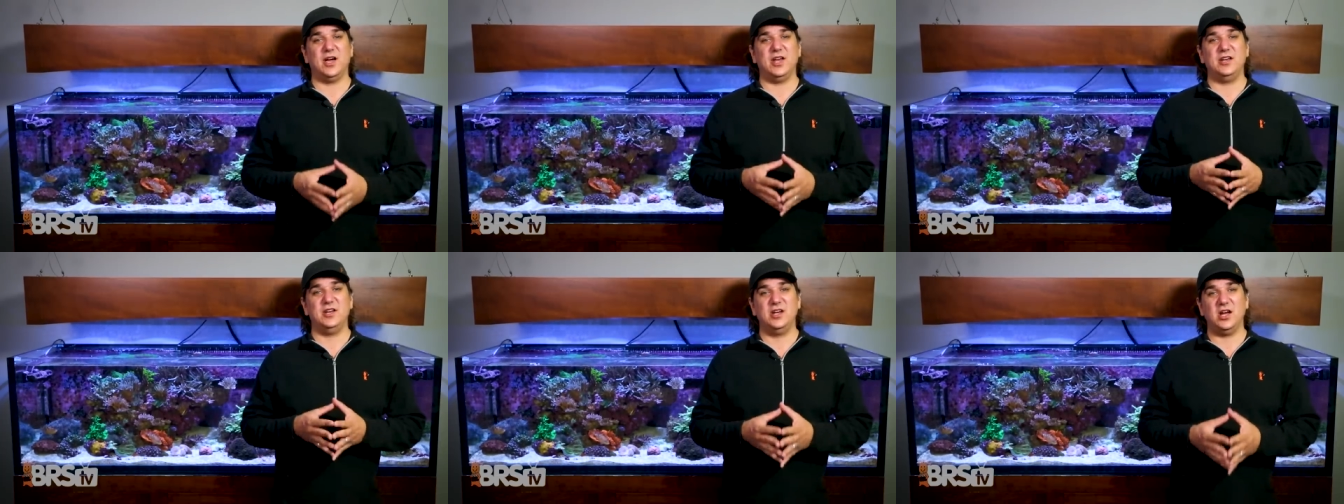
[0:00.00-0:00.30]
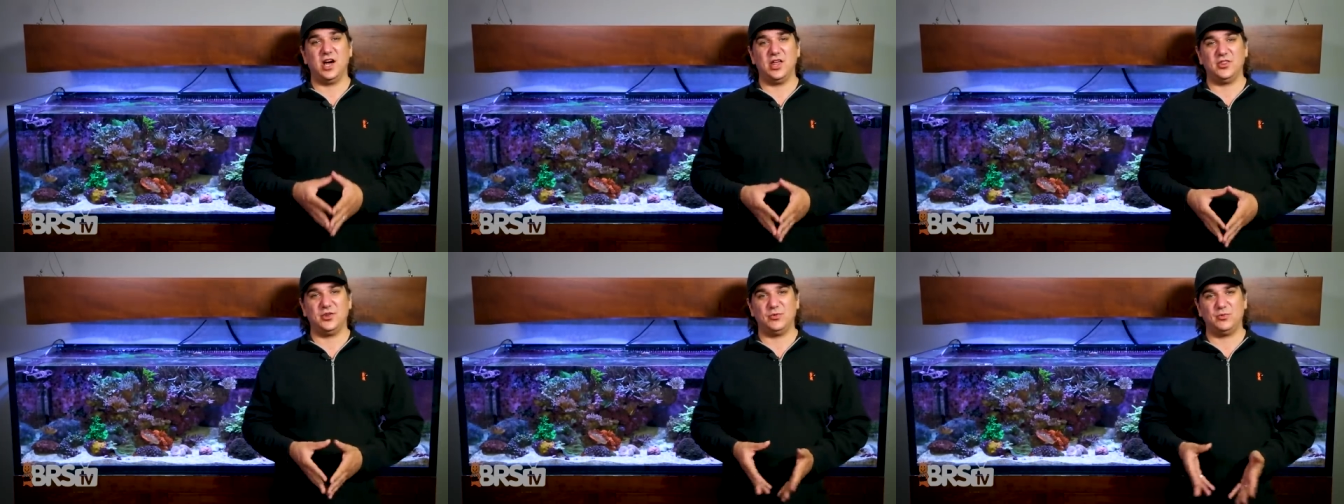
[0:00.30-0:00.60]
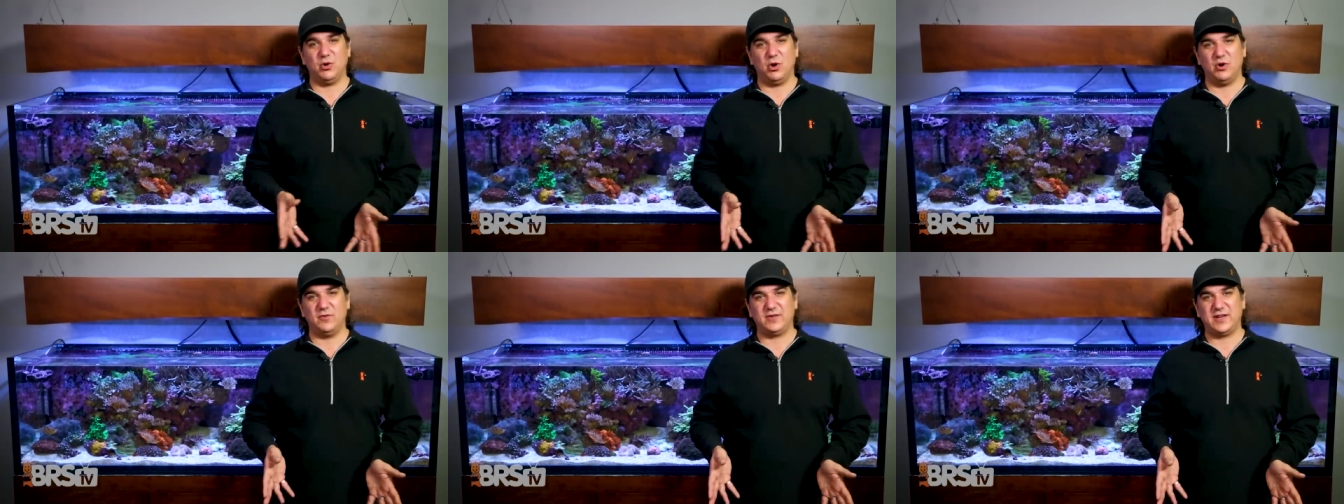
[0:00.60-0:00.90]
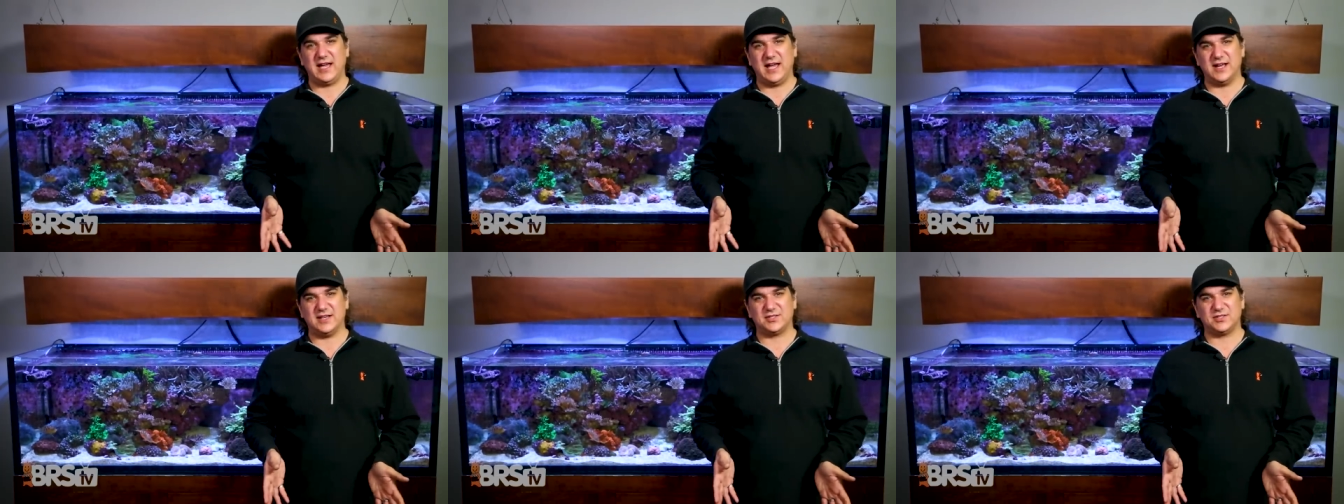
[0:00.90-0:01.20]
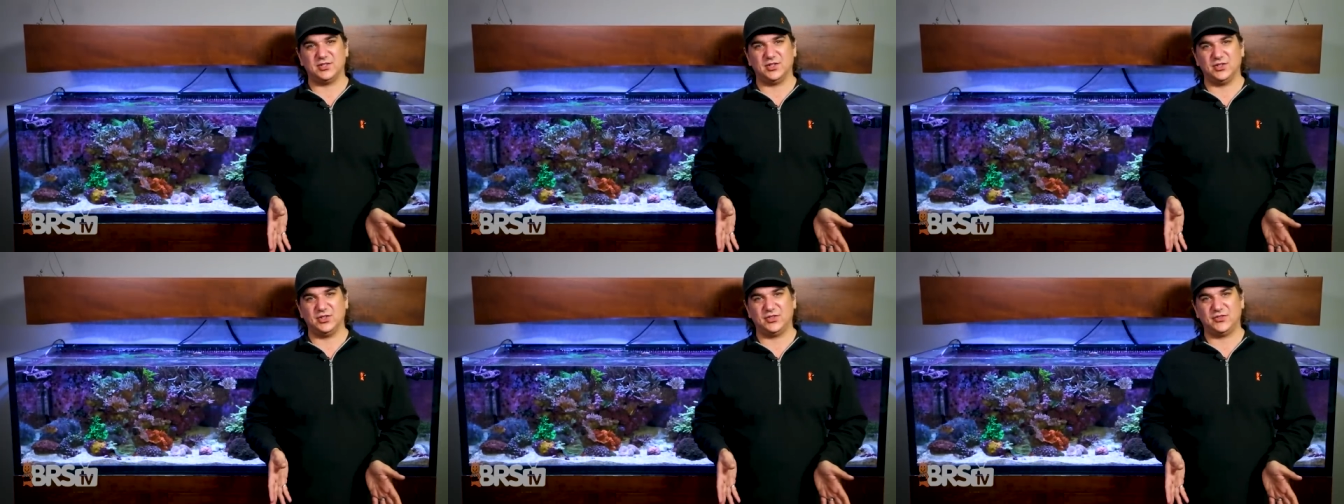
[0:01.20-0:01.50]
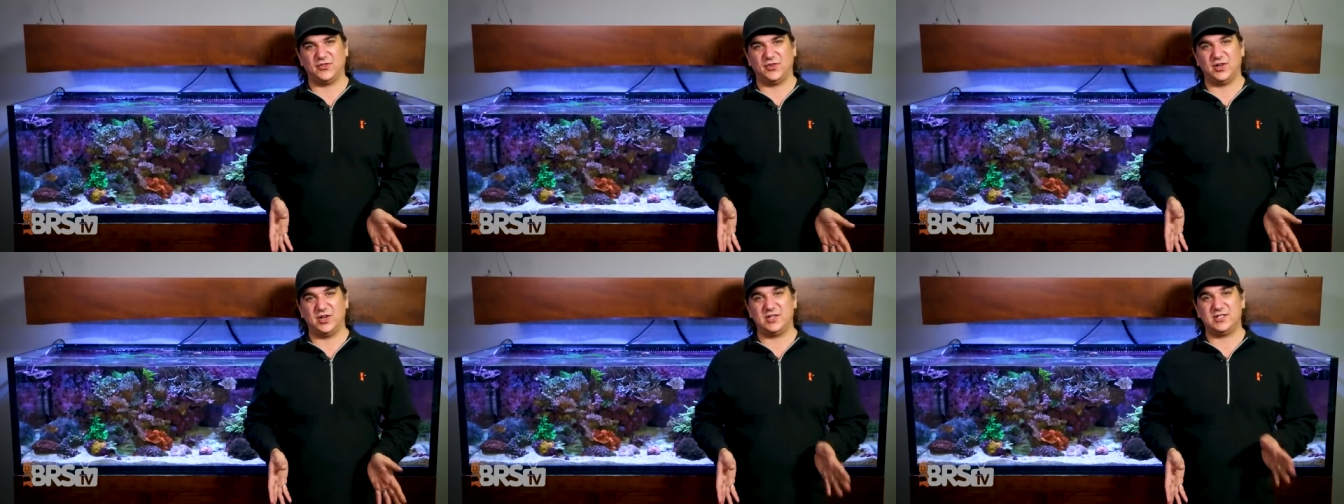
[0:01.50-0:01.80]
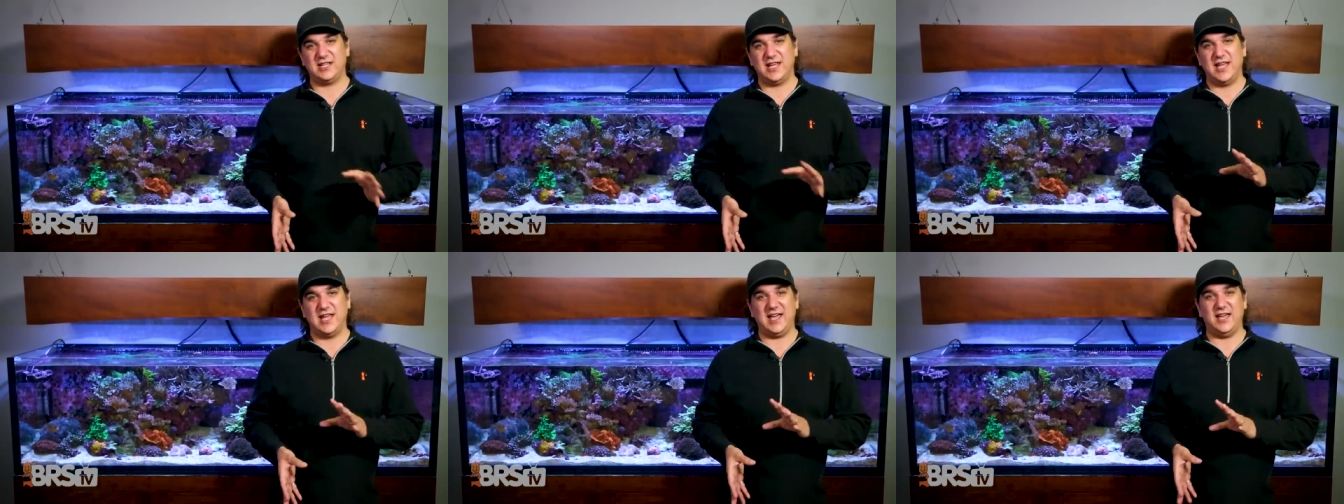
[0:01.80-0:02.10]
another row of Kessels for a
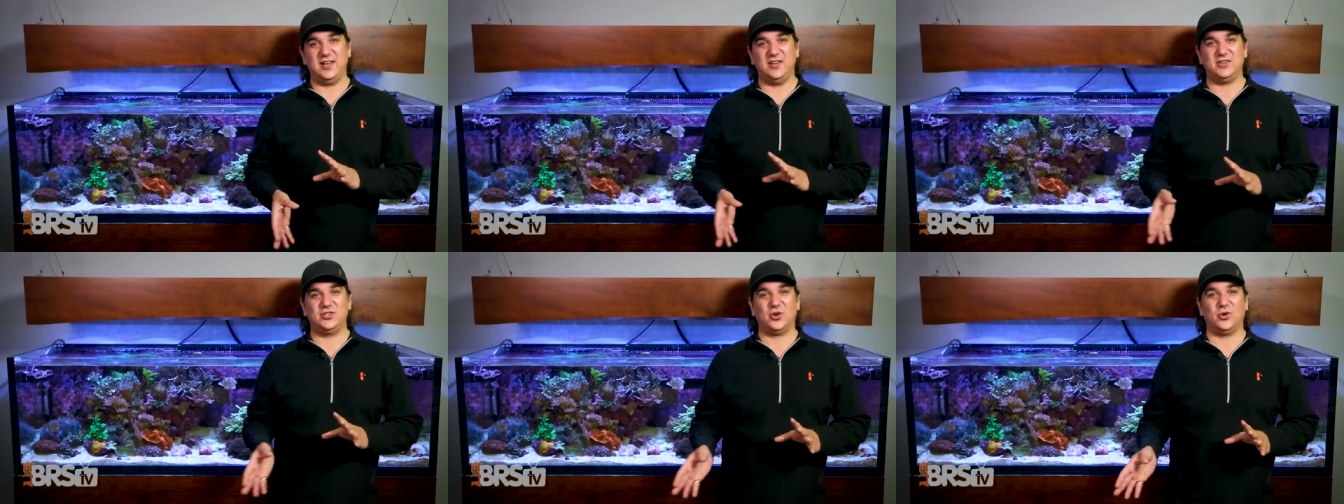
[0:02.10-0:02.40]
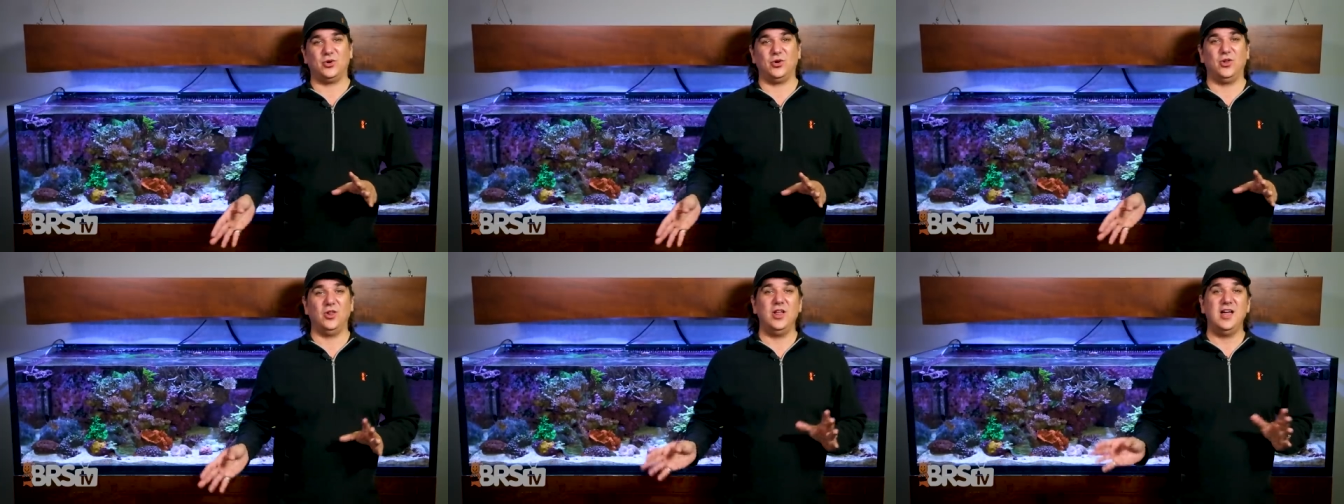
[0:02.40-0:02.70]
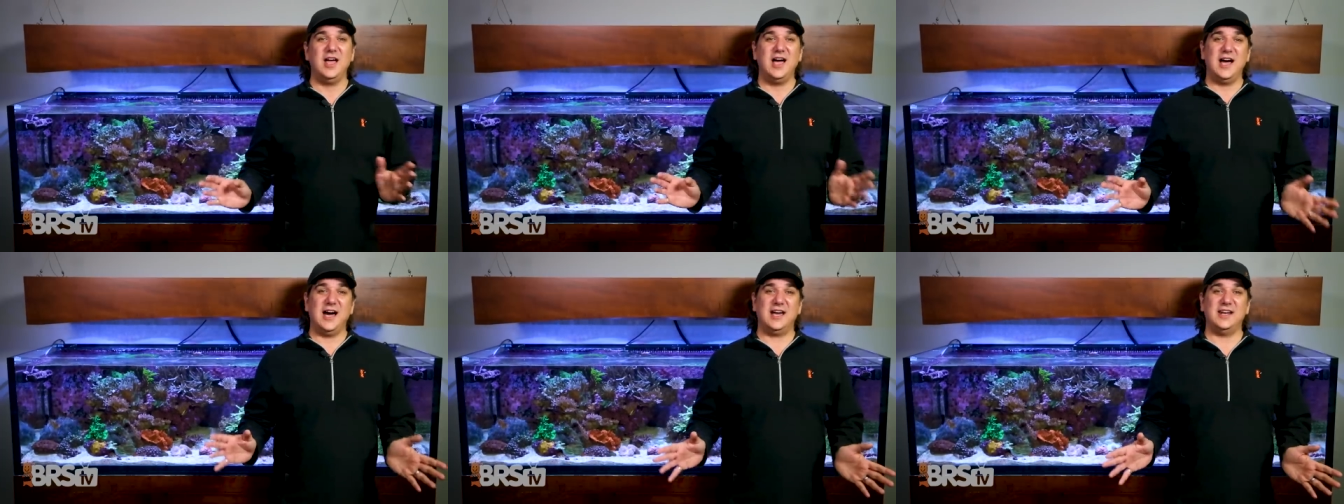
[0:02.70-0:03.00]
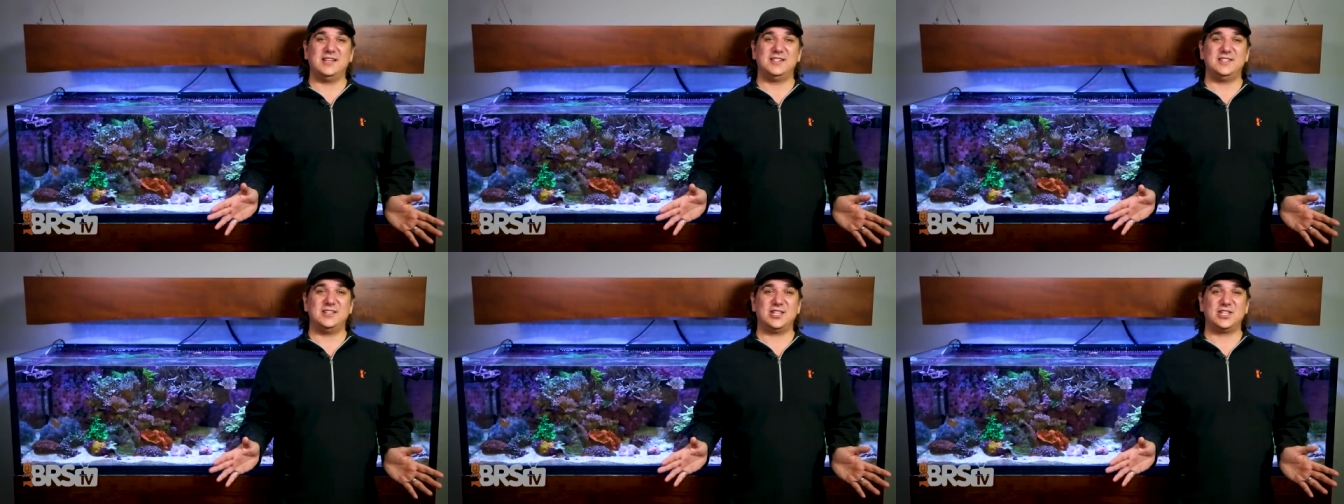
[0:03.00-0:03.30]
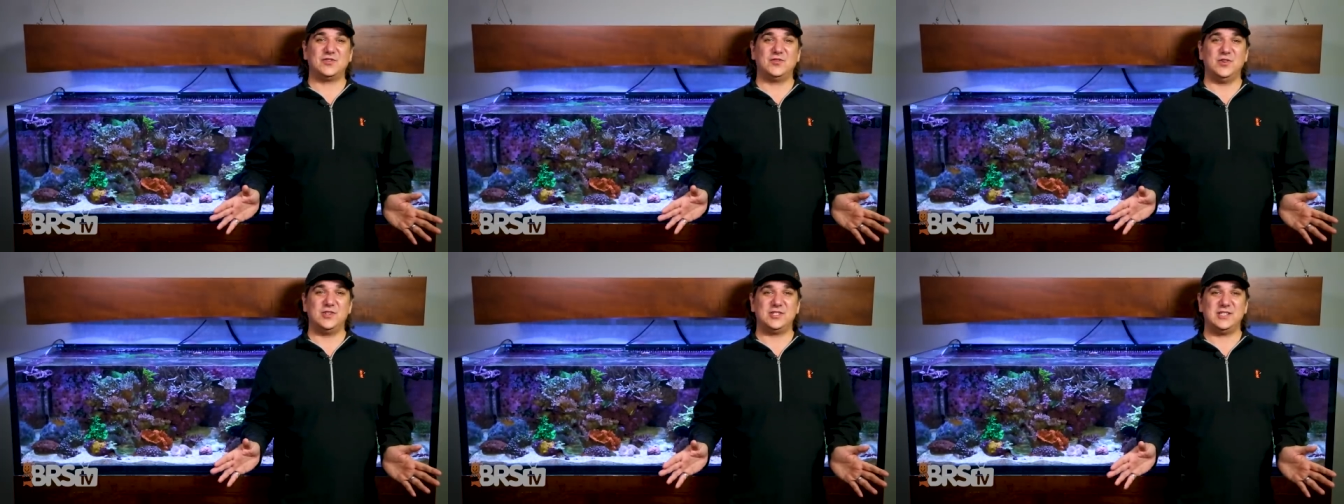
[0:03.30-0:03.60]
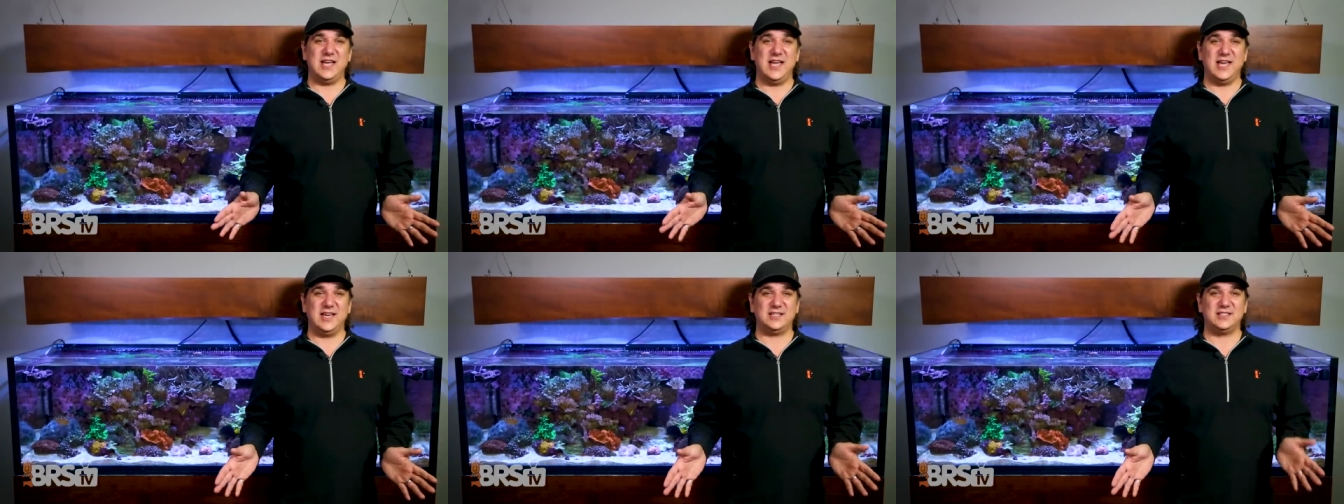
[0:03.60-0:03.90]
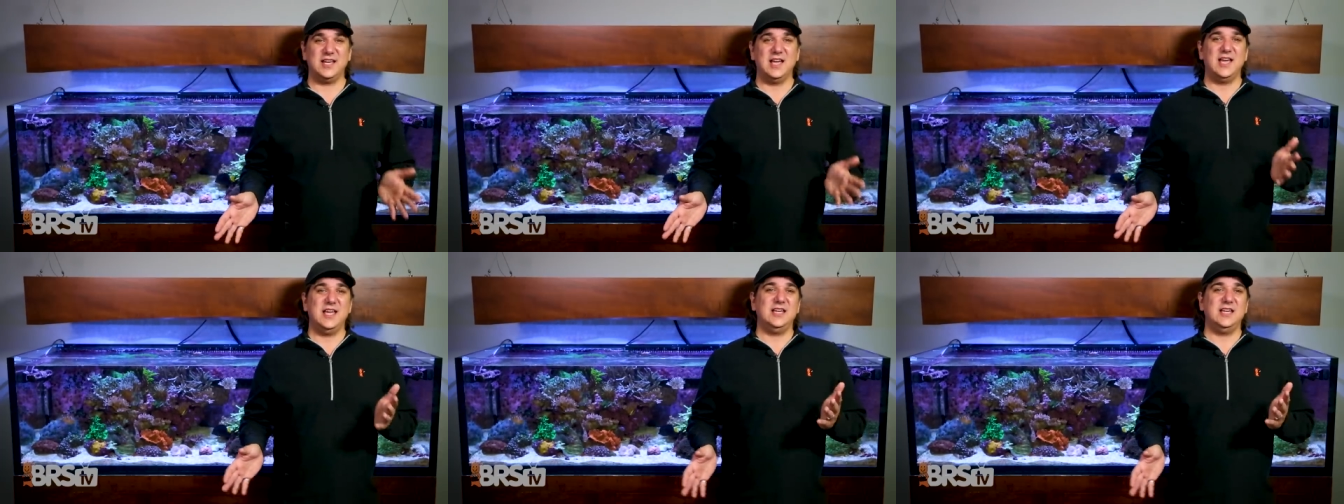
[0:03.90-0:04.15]
ten total on a six-foot tank.